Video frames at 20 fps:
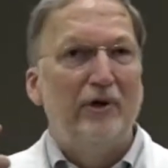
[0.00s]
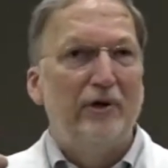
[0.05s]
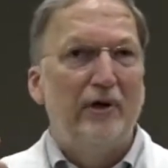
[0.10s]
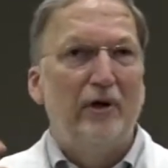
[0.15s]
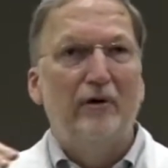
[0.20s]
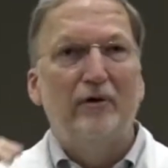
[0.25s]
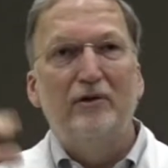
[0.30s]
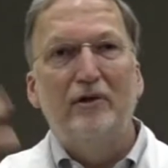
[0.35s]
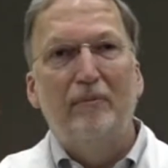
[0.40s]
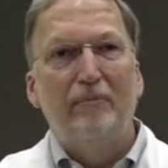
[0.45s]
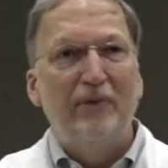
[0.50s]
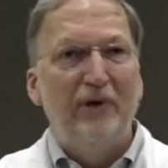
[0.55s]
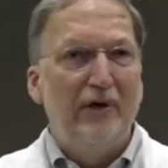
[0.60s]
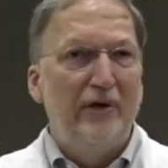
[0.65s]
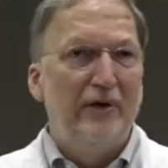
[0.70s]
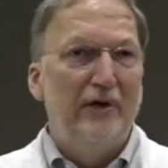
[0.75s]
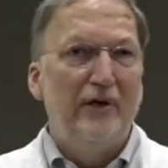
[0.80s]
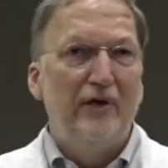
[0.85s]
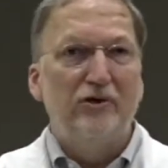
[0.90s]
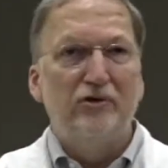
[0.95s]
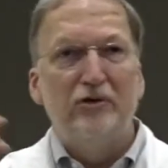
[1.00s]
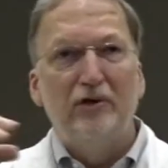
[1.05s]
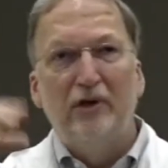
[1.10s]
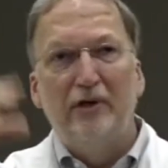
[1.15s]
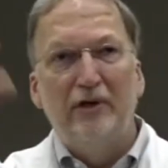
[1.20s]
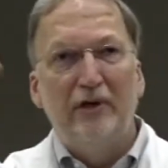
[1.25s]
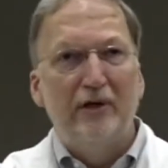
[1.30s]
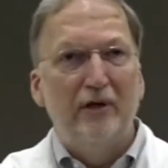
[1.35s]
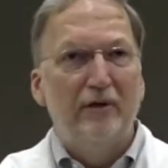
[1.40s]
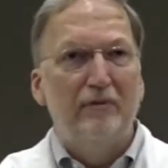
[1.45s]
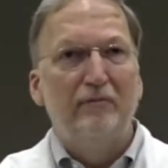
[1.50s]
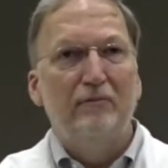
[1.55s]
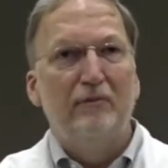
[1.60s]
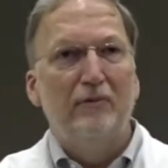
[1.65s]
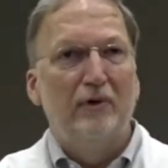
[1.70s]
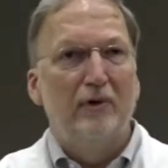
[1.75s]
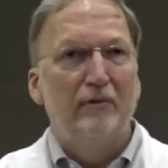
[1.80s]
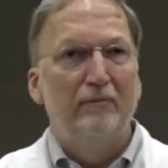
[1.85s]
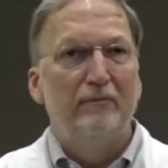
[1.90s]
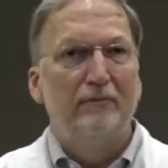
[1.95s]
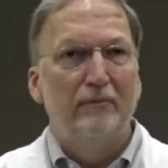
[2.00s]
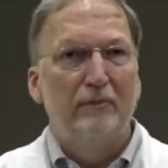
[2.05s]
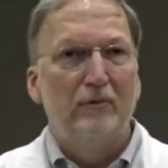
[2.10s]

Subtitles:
It's a billion, a trillion, a